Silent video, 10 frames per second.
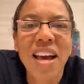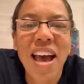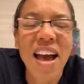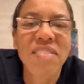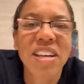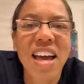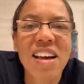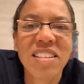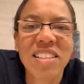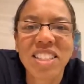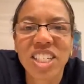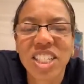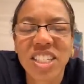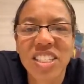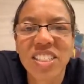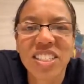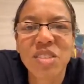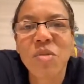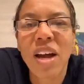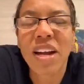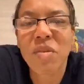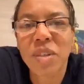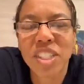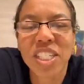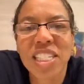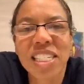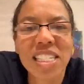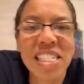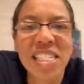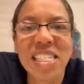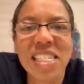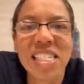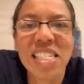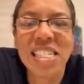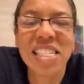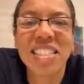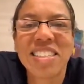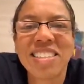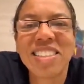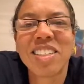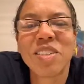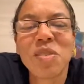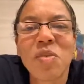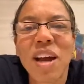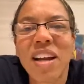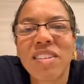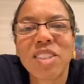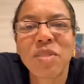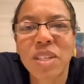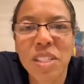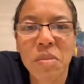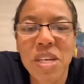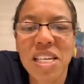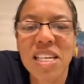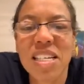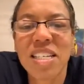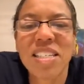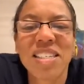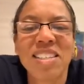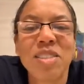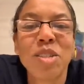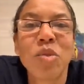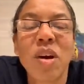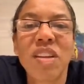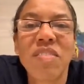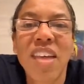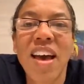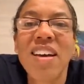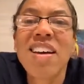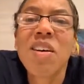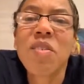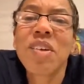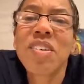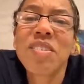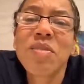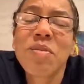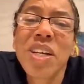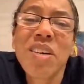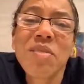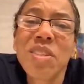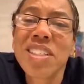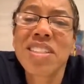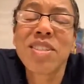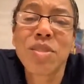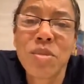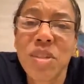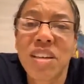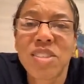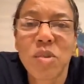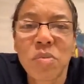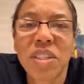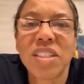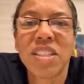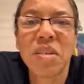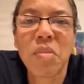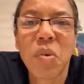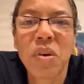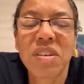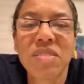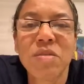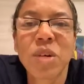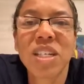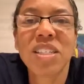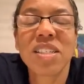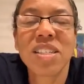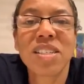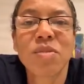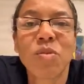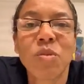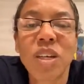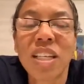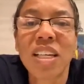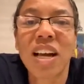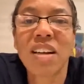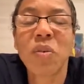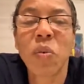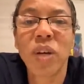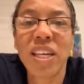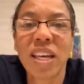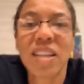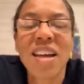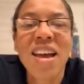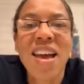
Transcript: have a calendar and you write out what you're gonna eat and you write out your recipes and you do all of that. Well, we don't really do that so much anymore. We just really kind of wing it.